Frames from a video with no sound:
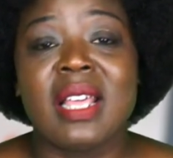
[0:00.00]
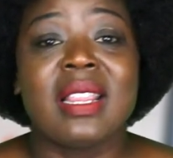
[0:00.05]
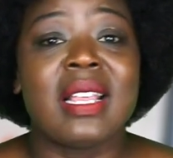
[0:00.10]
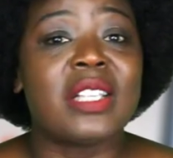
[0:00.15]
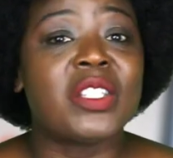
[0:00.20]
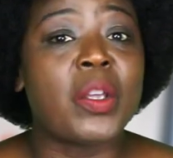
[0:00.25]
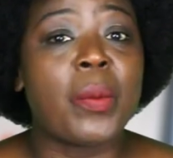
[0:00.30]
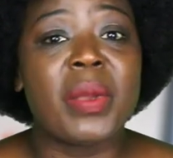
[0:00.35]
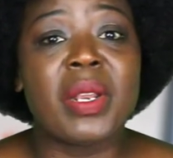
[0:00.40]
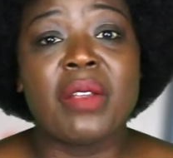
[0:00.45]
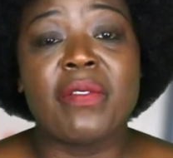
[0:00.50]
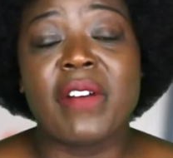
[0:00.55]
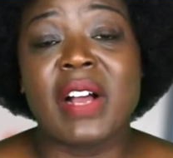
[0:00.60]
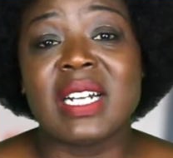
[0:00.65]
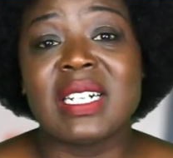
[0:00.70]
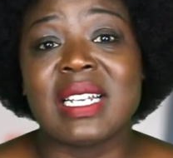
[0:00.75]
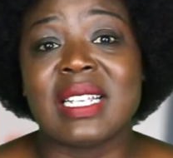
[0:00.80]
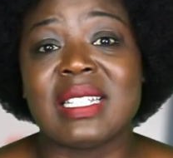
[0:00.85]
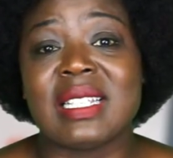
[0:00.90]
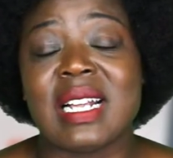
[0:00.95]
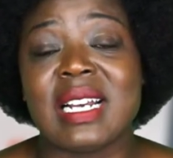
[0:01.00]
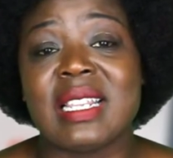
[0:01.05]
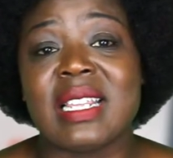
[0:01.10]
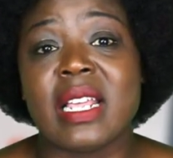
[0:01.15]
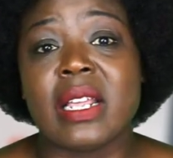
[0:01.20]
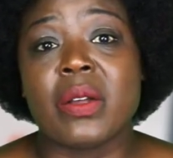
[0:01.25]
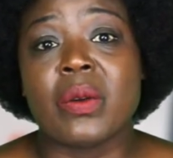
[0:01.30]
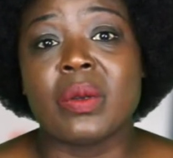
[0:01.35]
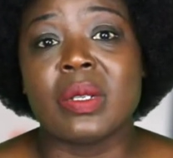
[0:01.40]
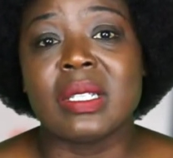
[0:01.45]
There are so many factors that
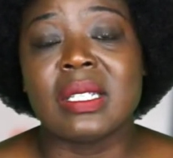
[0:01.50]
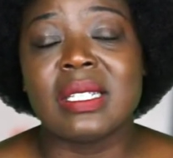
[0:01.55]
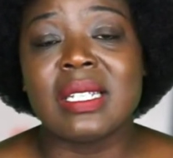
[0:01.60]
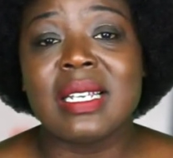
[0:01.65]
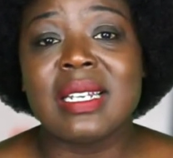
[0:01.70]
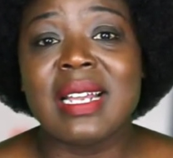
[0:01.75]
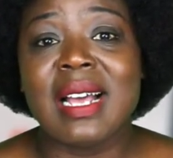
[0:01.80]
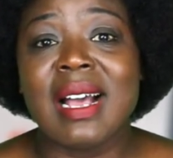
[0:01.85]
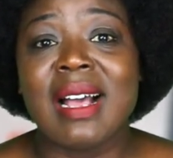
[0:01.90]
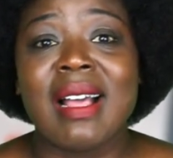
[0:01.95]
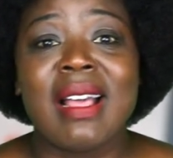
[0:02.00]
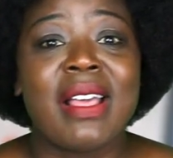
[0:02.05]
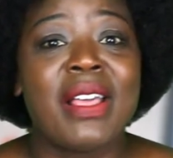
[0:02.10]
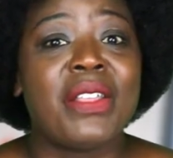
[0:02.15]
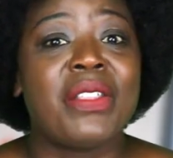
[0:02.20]
they consider.